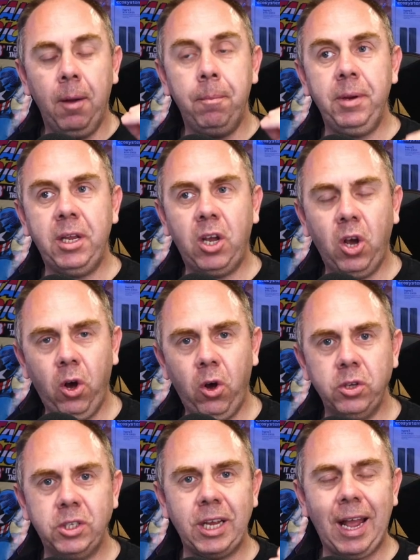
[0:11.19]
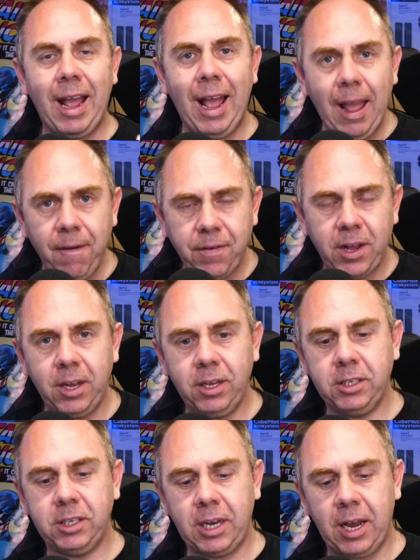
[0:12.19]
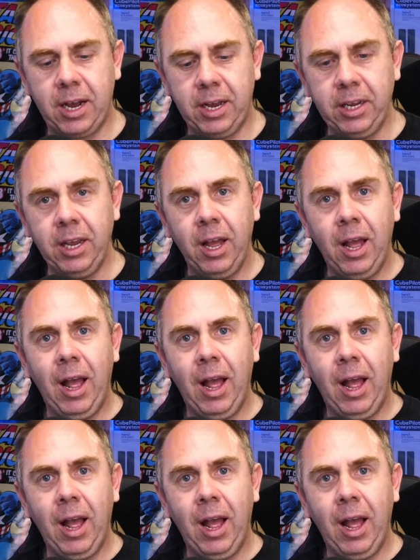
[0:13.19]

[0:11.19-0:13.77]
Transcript: because FrSky